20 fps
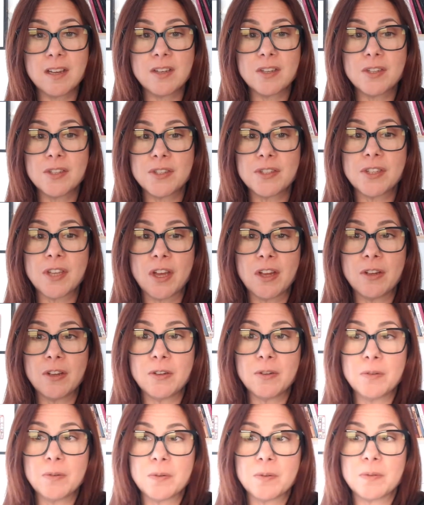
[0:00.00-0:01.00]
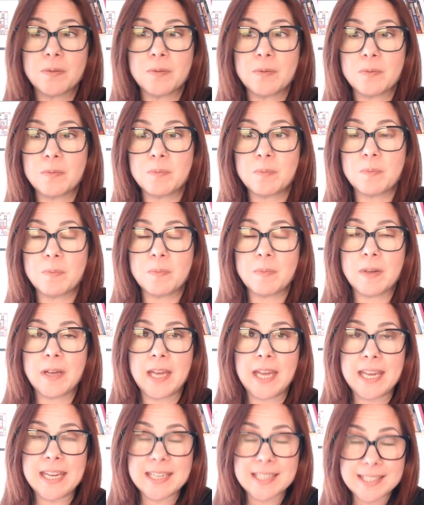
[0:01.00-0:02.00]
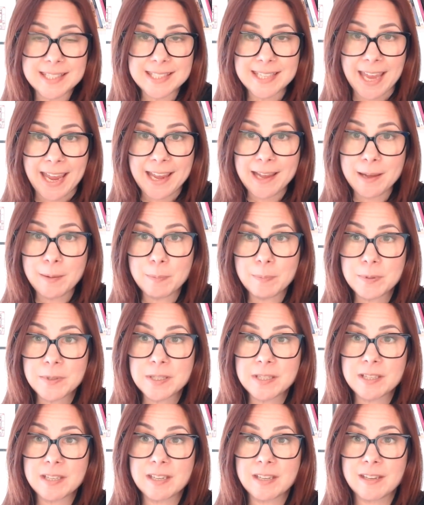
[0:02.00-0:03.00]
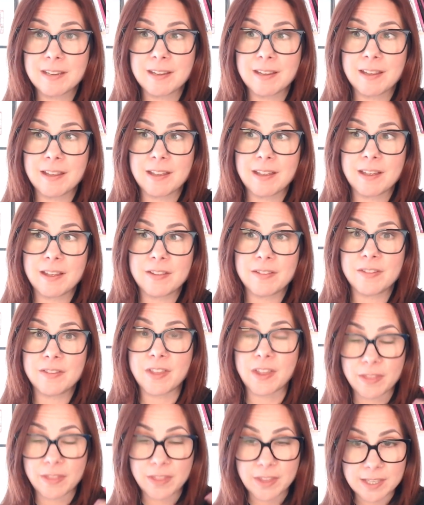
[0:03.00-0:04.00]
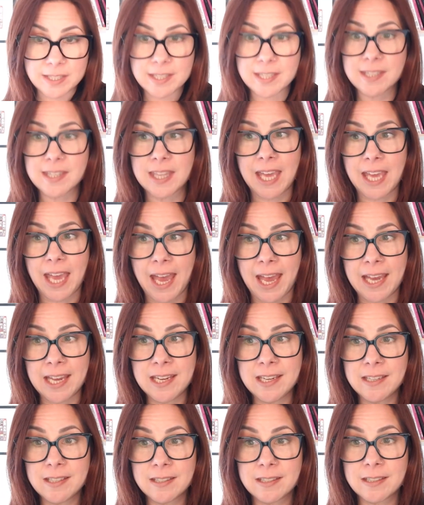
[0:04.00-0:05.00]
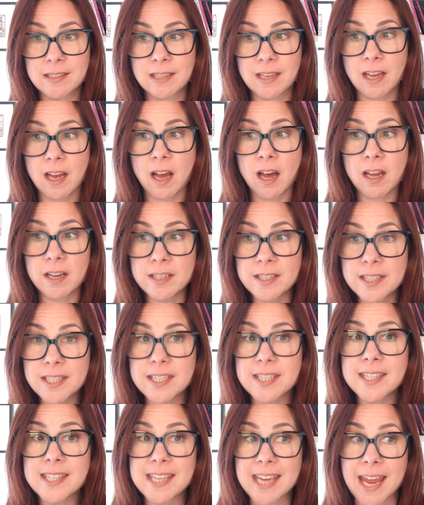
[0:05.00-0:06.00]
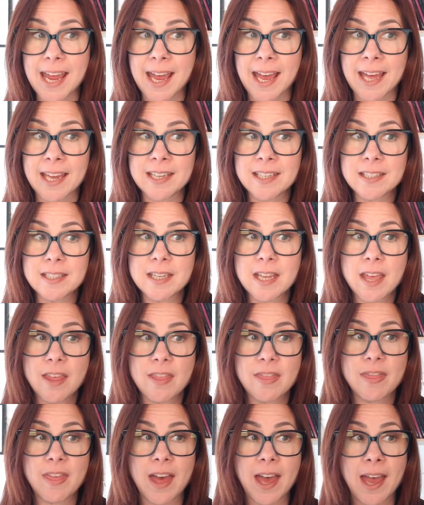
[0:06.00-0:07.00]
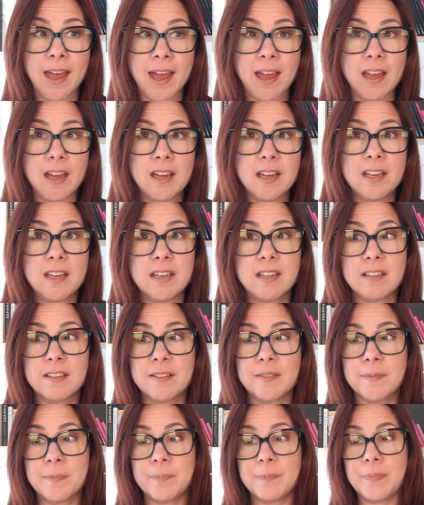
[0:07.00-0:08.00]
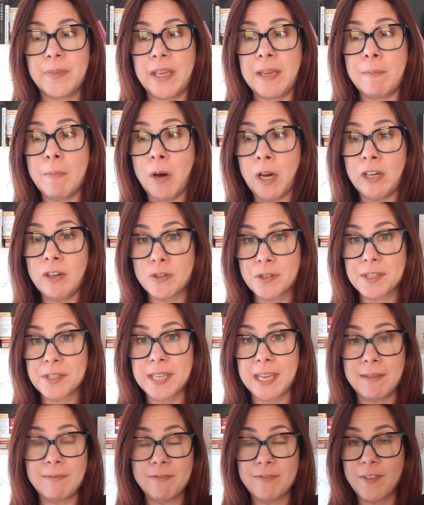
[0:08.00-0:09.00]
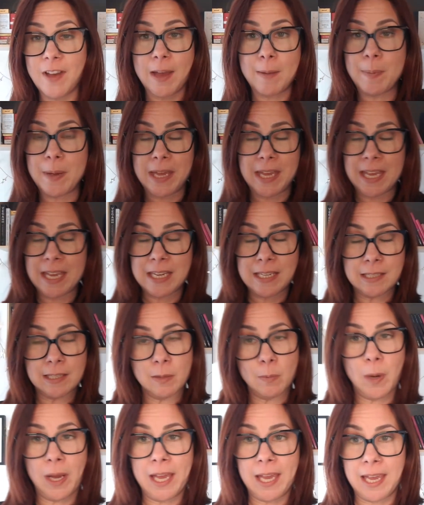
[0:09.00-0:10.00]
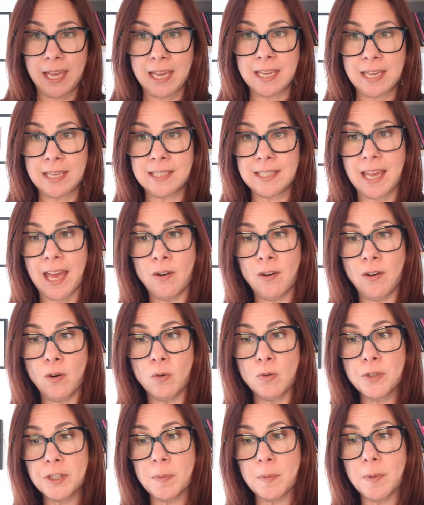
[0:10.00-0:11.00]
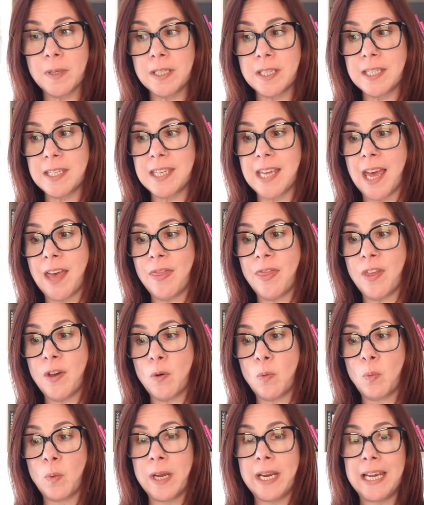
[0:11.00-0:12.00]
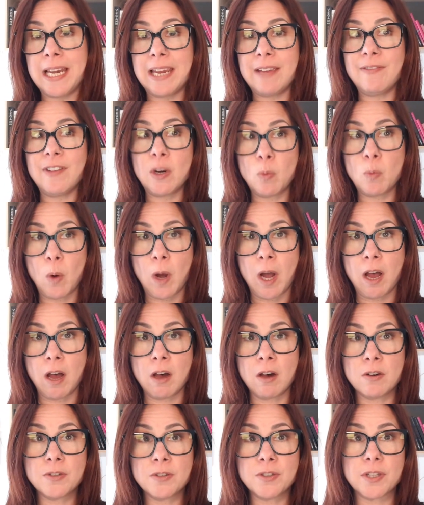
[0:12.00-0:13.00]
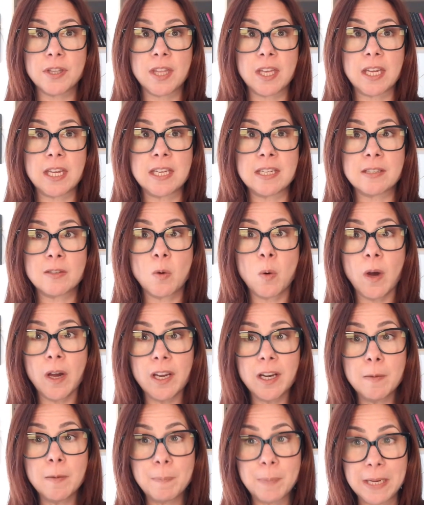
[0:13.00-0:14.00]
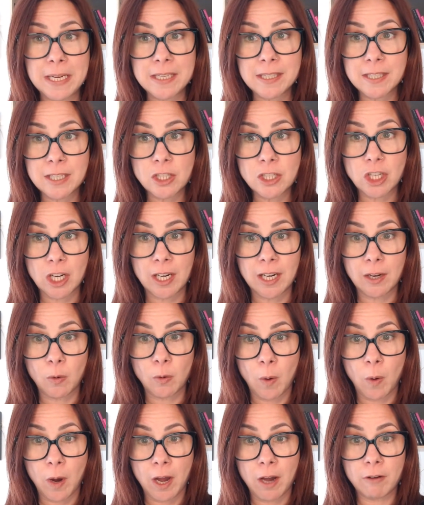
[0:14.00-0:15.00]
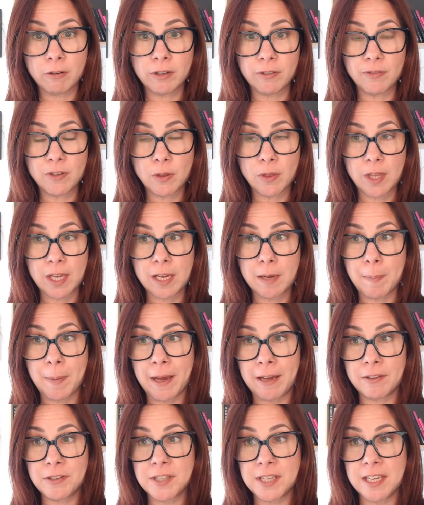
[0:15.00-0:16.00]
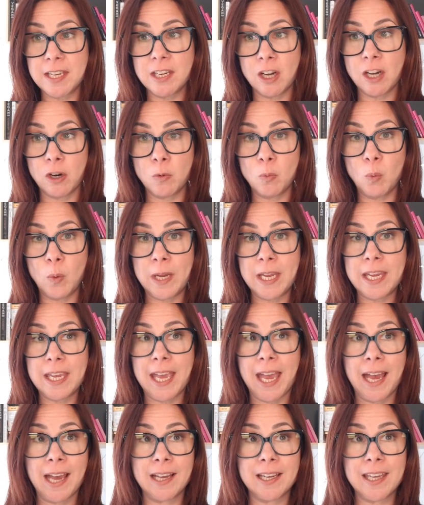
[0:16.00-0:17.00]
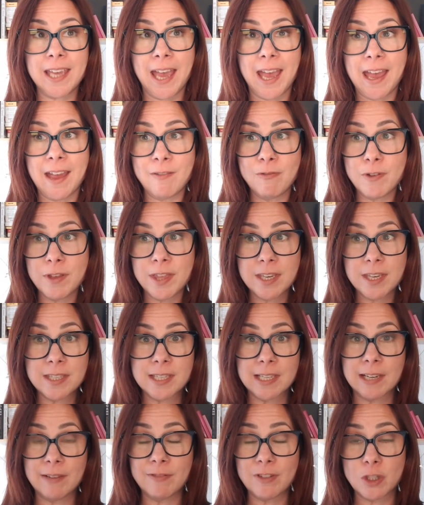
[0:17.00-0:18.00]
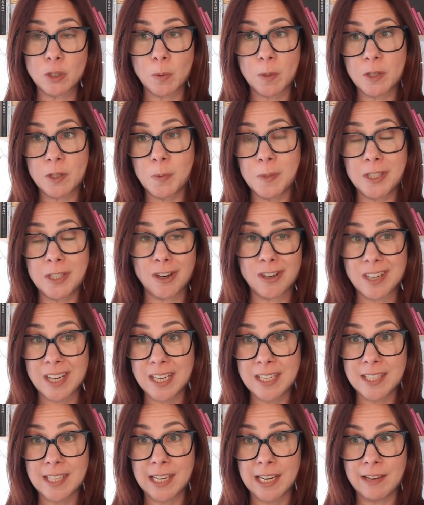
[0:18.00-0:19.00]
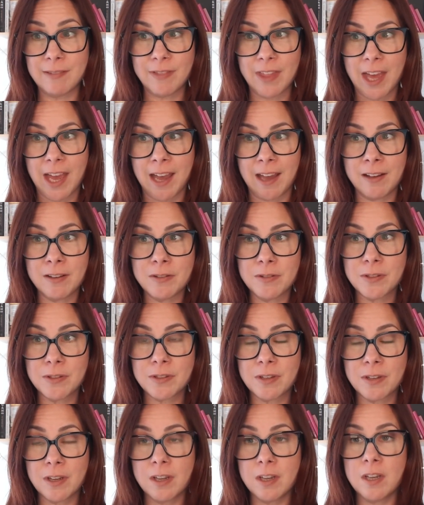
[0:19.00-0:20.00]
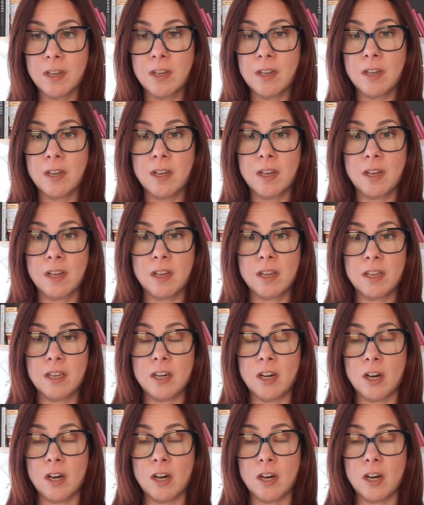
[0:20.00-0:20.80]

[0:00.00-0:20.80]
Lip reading: So accept that this is the case. Understand that it might not seem fair, but it is the way it is. And also understand that we live in a world that is quite an obesogenic world. If you think about it, we can get everything delivered to us. We don't need to leave the house. We